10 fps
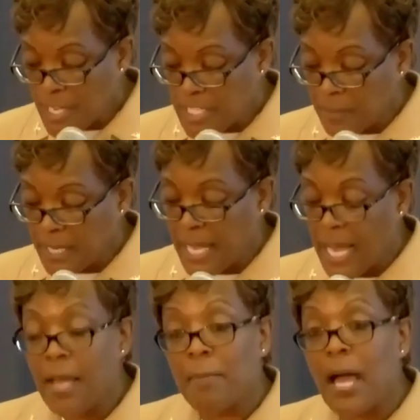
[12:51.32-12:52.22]
Trust me,
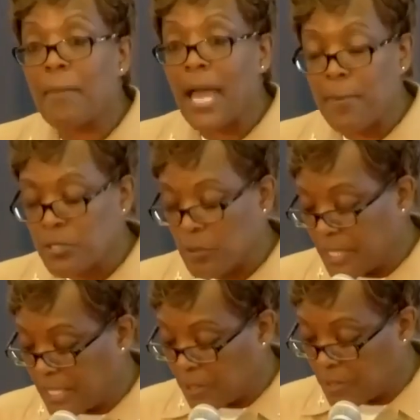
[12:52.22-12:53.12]
I'm
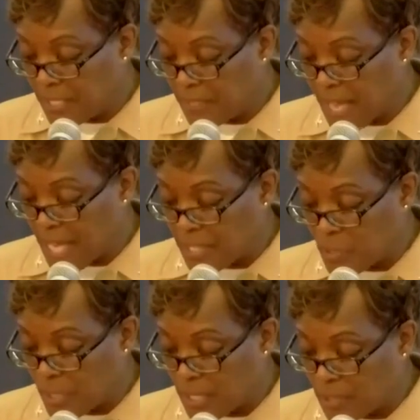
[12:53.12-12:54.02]
absolutely guilty of that
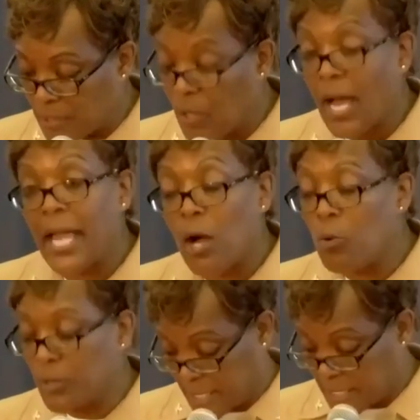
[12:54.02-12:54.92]
as well. No, I
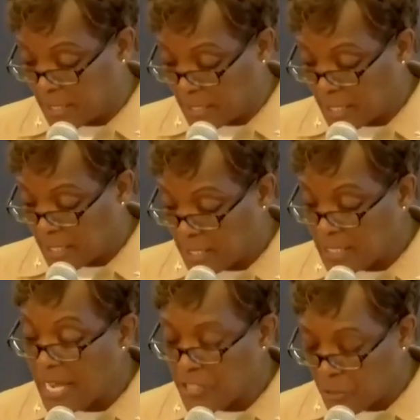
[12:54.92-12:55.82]
own it
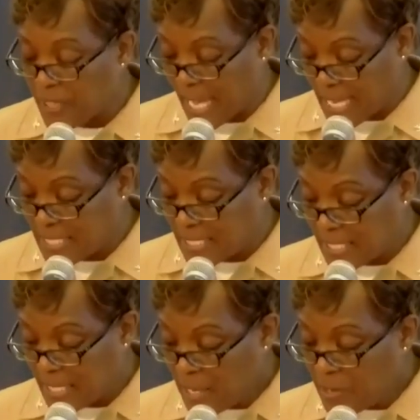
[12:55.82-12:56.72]
because I do that.
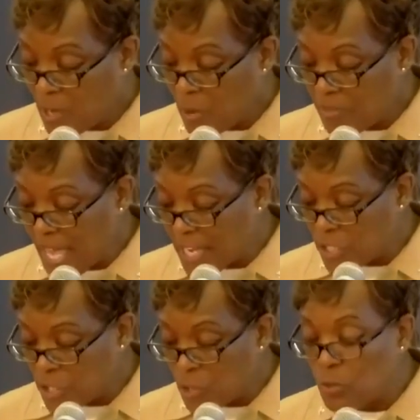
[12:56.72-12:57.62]
Know
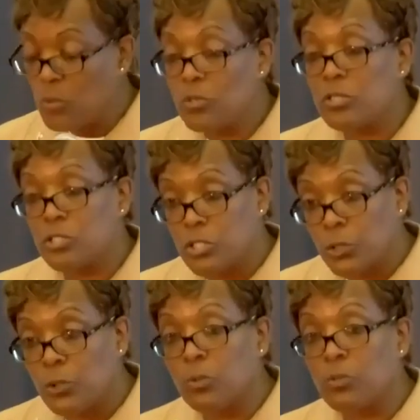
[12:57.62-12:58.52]
that you
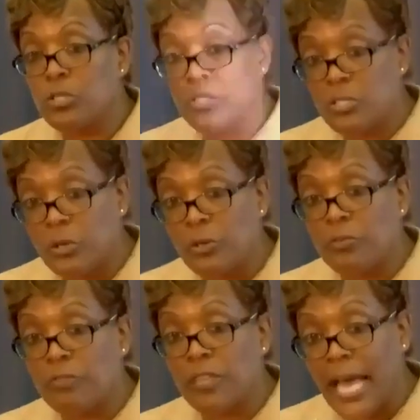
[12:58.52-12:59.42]
do
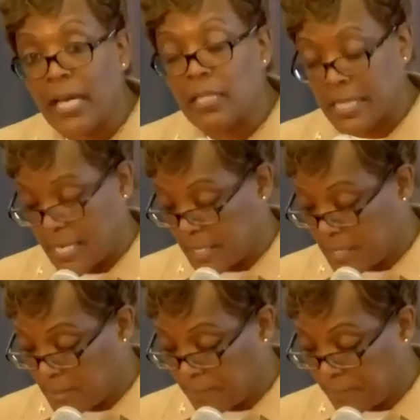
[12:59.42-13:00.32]
deserve the
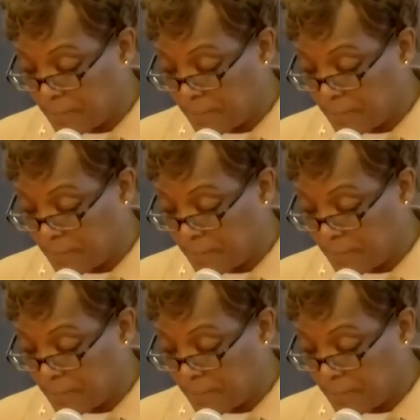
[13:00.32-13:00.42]
accolades.